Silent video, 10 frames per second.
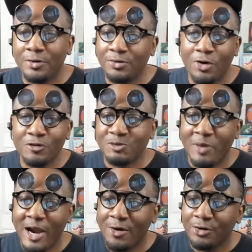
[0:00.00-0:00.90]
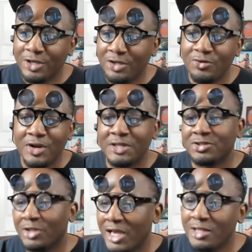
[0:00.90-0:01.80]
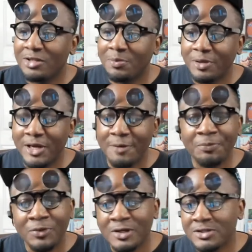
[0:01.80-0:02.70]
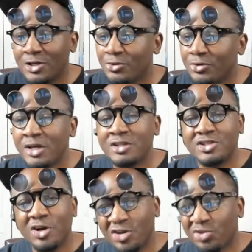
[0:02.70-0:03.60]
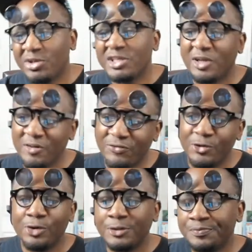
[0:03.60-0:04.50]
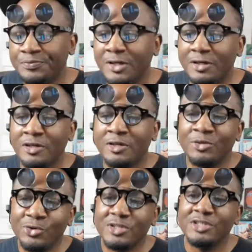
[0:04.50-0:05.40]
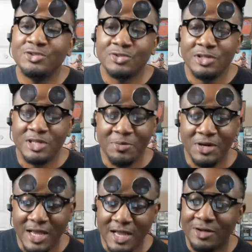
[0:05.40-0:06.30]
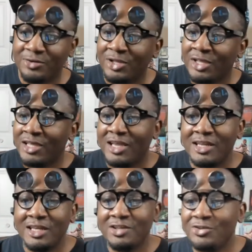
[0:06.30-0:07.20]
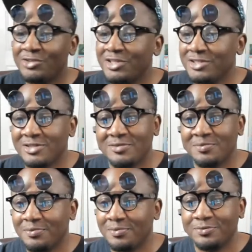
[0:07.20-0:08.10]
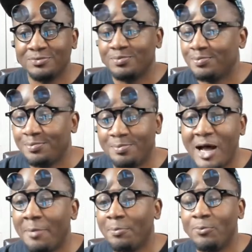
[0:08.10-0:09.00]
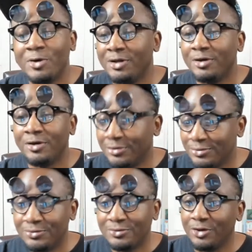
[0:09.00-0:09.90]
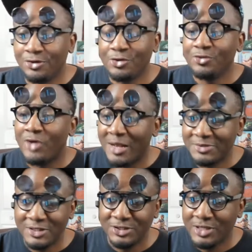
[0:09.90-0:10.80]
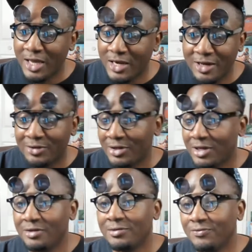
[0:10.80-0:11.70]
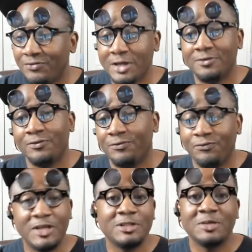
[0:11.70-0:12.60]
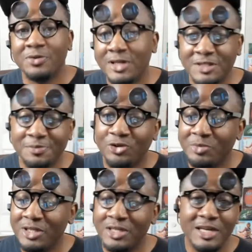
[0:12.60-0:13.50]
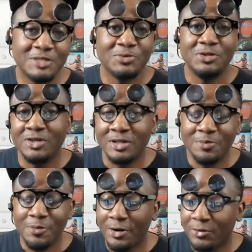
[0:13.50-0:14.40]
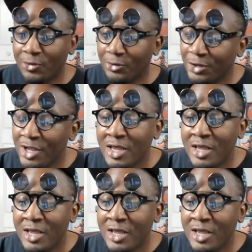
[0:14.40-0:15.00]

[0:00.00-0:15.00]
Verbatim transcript: Growth Spiral, getting you an extra land into play. So turn 3, turn 4, Lukka's usually coming down, and then you just pop one of your 2 drops that you got out and fetch up a Nyxbloom, and then that's when you get the party rolling.